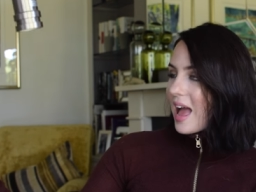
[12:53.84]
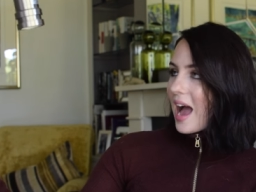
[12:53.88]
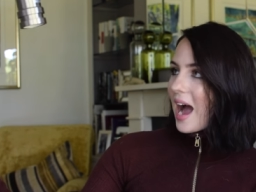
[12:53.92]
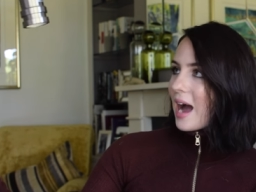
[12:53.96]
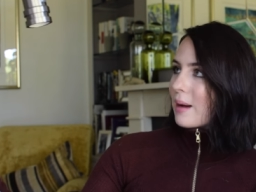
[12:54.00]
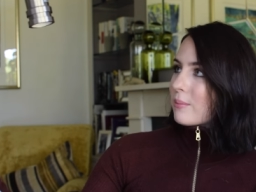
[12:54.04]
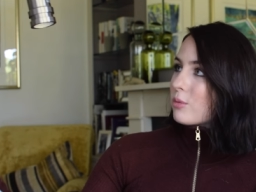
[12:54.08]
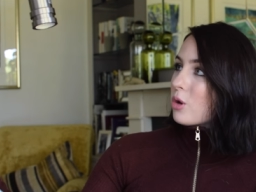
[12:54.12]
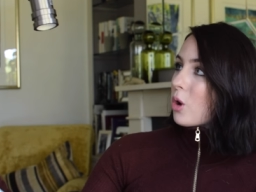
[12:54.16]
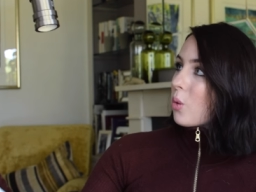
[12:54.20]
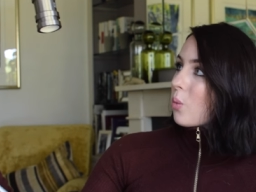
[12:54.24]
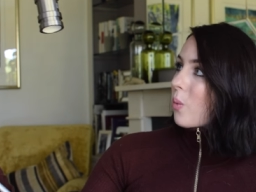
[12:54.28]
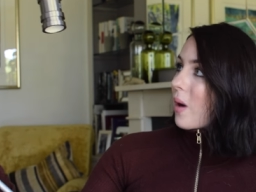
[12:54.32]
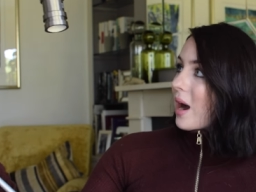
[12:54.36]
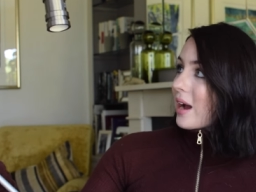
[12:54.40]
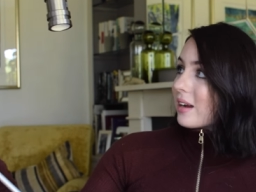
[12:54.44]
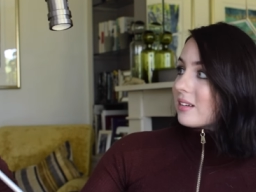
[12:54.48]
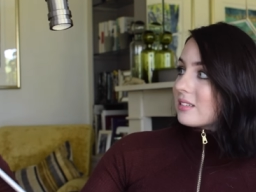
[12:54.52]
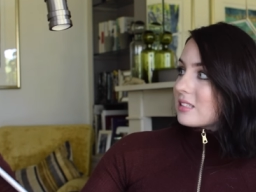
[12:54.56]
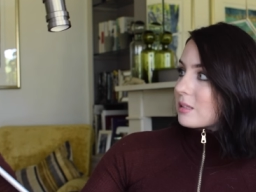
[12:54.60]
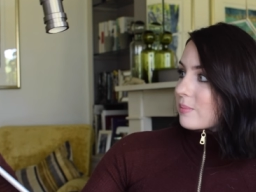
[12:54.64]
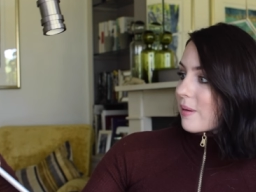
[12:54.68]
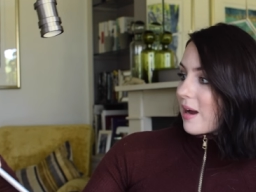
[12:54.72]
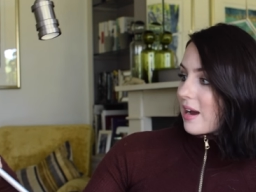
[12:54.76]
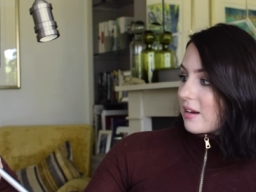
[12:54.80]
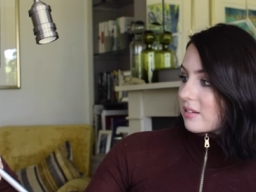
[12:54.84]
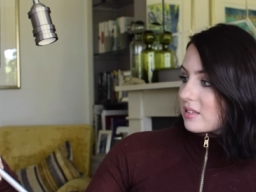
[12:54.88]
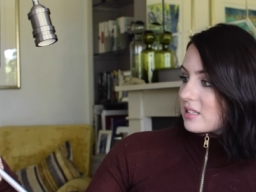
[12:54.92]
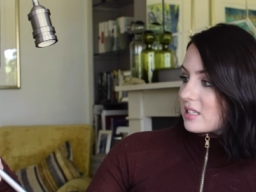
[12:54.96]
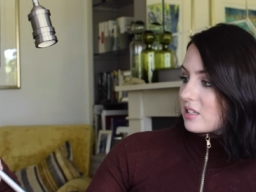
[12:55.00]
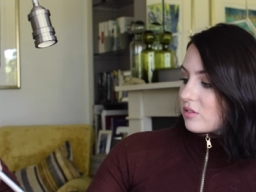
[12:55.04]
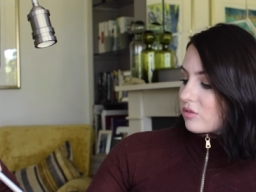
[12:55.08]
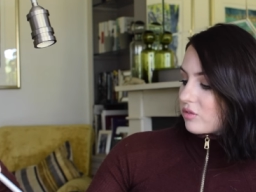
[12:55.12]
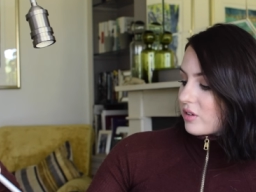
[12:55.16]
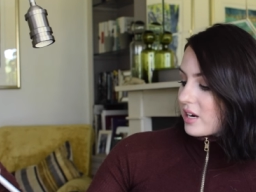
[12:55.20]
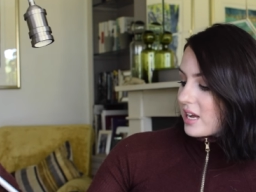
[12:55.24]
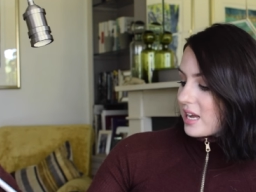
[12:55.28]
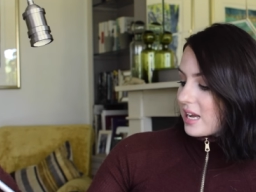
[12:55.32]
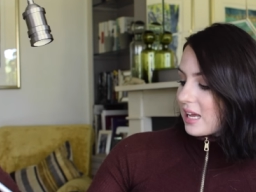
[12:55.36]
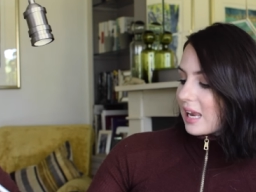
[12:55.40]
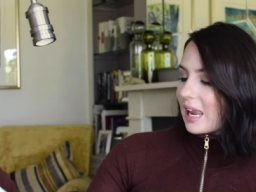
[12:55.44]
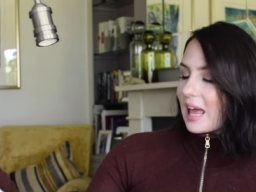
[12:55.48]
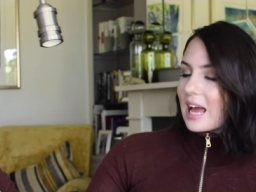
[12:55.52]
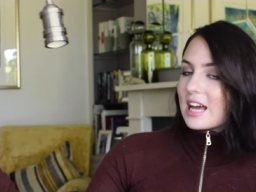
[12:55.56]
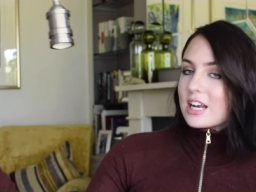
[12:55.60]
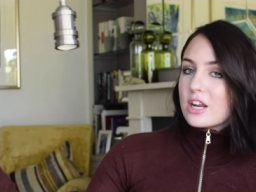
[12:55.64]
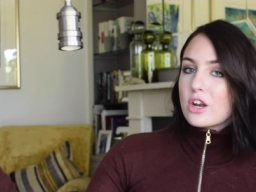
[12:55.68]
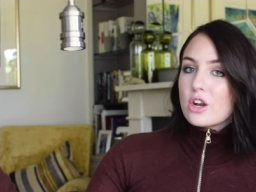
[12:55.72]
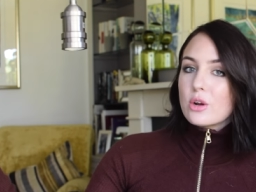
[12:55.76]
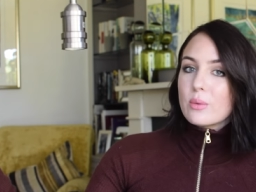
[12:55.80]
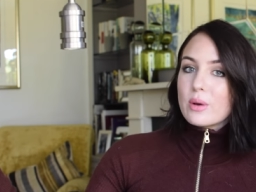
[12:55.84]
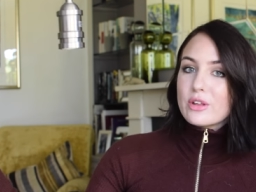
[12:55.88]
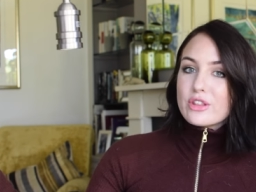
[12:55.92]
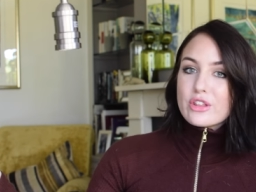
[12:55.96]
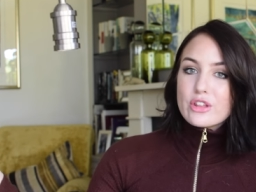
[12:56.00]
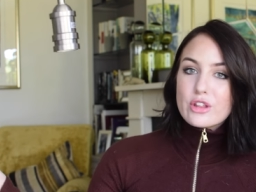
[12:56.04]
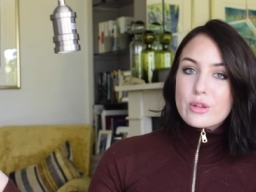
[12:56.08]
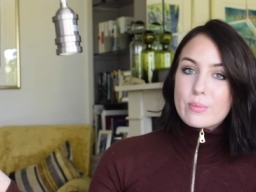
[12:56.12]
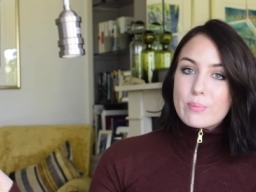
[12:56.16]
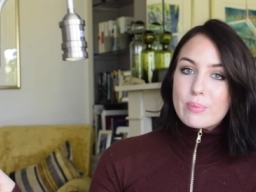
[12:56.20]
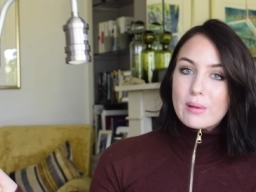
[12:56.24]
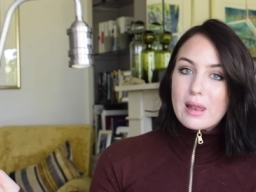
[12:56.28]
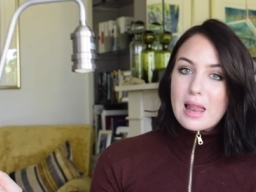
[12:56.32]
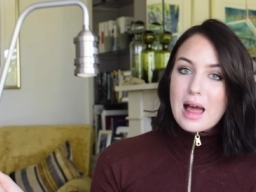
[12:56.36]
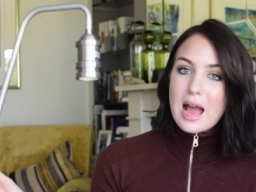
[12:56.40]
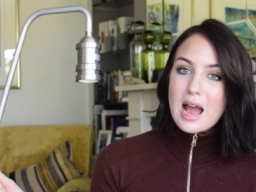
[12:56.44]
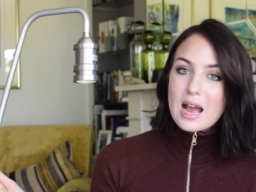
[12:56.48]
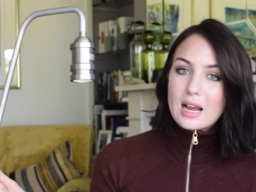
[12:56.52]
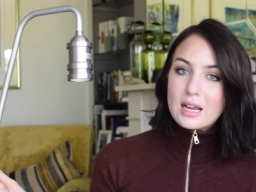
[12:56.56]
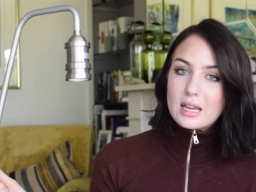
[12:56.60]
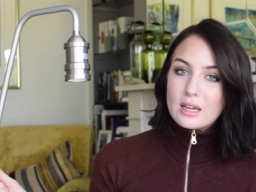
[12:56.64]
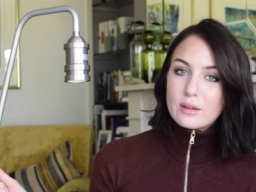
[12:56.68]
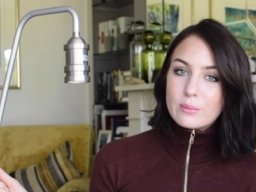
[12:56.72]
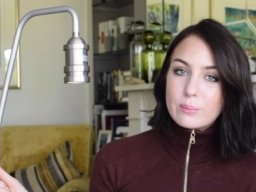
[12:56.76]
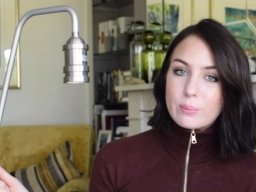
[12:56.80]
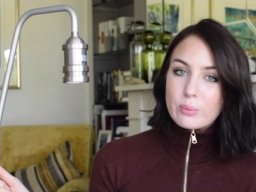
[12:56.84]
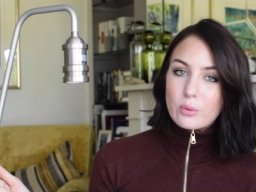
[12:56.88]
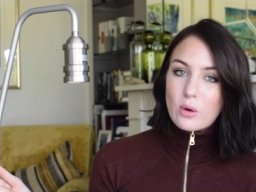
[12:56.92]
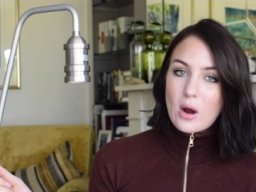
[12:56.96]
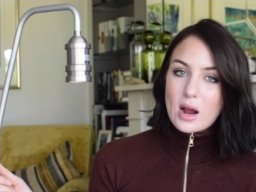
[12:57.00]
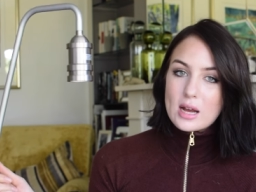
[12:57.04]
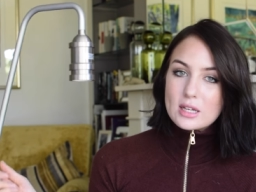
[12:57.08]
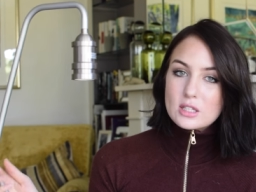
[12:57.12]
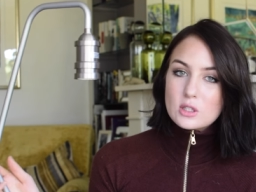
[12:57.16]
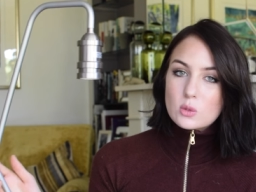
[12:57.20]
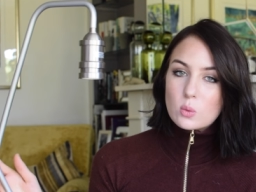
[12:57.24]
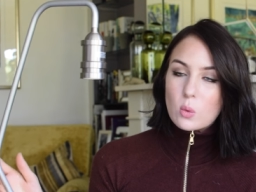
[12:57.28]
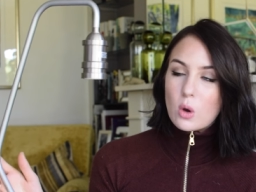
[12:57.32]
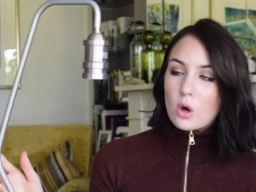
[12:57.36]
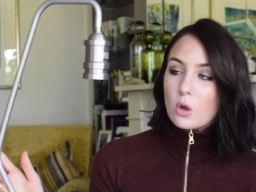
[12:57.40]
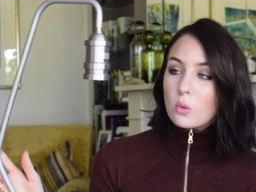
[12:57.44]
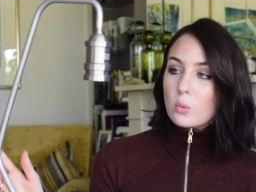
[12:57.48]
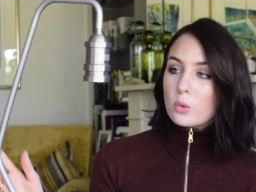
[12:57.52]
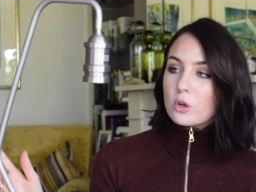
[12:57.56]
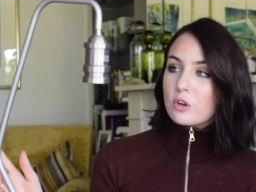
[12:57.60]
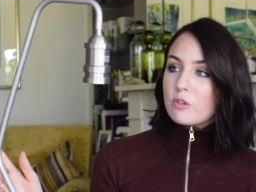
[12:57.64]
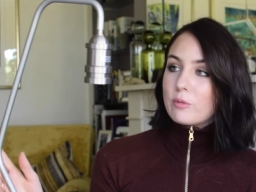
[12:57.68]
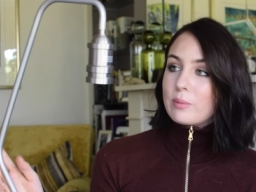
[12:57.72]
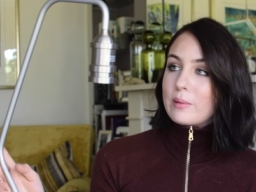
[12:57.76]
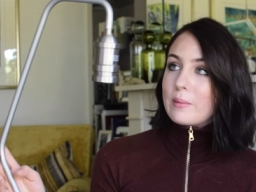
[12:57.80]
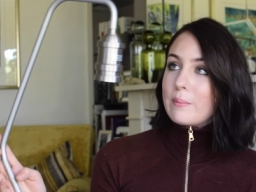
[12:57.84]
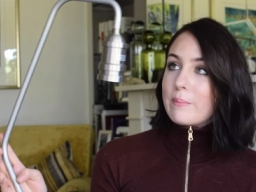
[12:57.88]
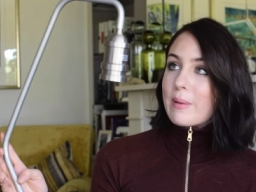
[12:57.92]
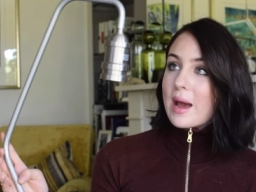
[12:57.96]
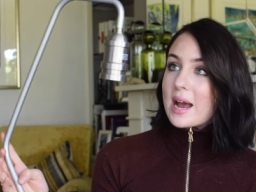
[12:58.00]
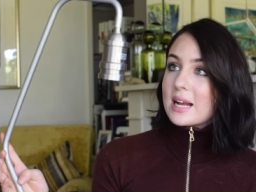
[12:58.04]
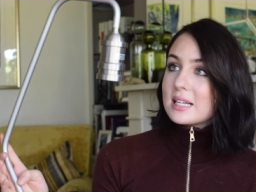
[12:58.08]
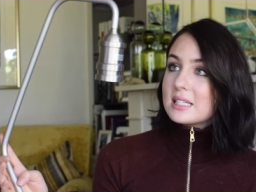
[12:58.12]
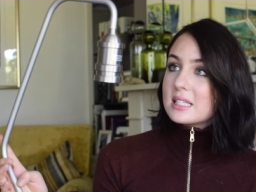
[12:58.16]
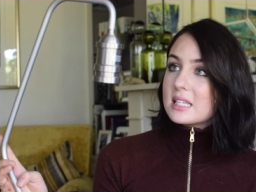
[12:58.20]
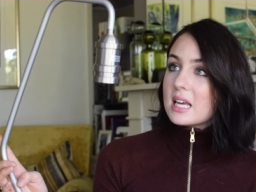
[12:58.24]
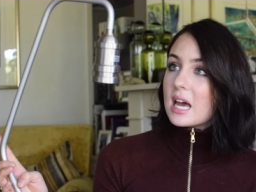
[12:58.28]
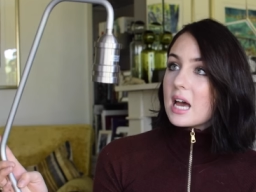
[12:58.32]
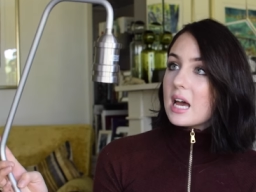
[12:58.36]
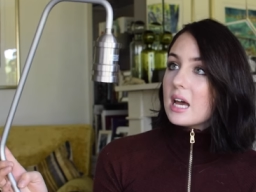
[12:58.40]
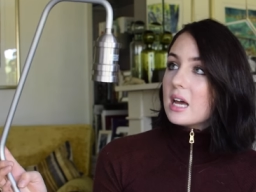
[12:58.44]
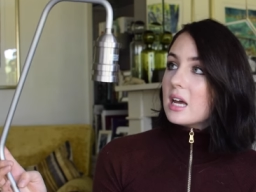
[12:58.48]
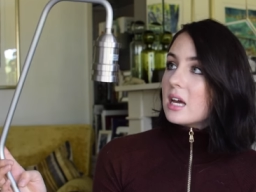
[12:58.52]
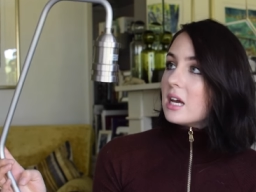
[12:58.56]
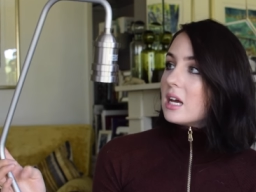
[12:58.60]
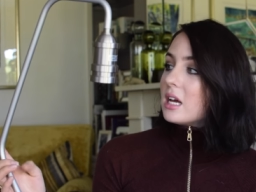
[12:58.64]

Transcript: I'm not wild about it really. I don't know whether the black and brass one would have been better.